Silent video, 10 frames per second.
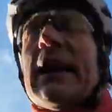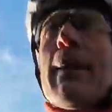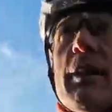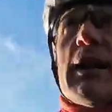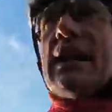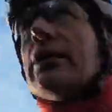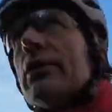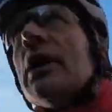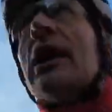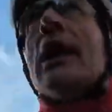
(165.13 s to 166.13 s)
epically cool,
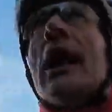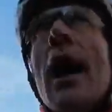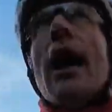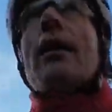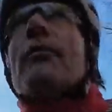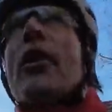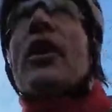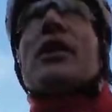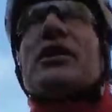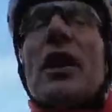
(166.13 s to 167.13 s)
that
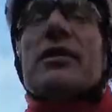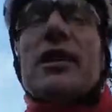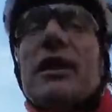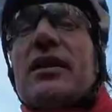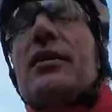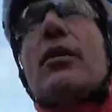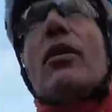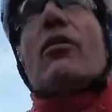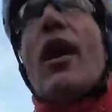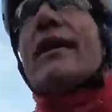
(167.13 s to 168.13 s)
I chose it to
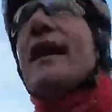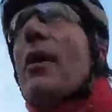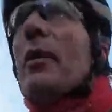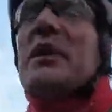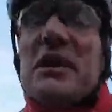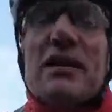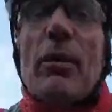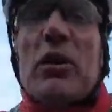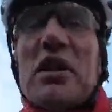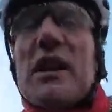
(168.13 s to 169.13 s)
ride that winter
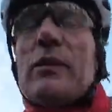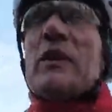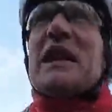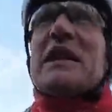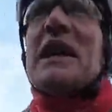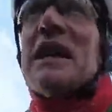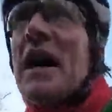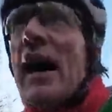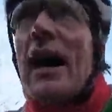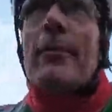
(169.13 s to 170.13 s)
sportive we did
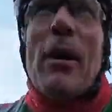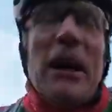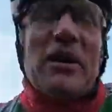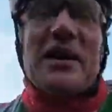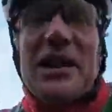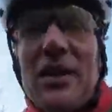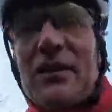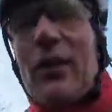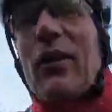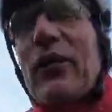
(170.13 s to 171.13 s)
back at the
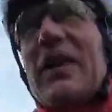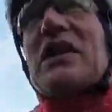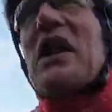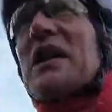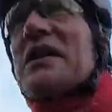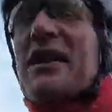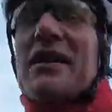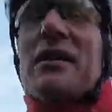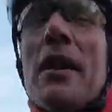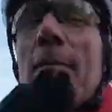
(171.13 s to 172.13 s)
start of this year, because I
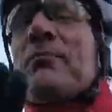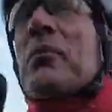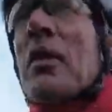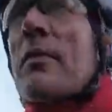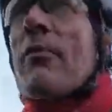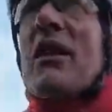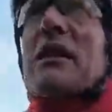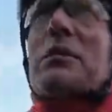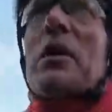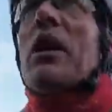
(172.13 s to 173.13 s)
knew the
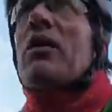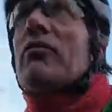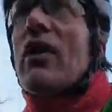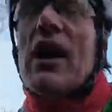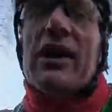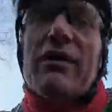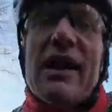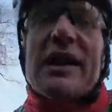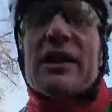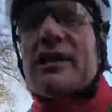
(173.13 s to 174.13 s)
brakes were really,
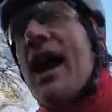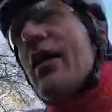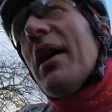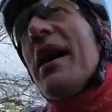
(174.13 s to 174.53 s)
really good. Now,